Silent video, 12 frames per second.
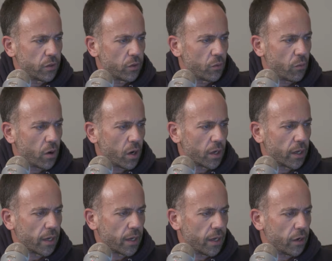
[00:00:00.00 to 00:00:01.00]
little
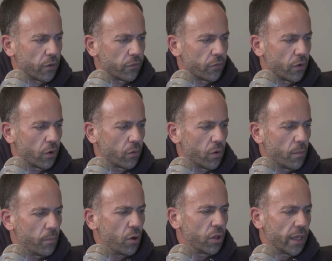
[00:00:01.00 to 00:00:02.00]
walking here. So
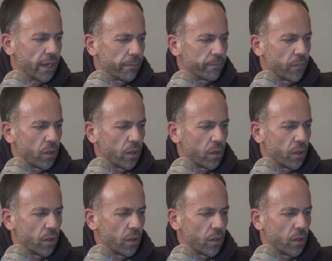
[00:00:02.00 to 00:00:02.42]
pulling.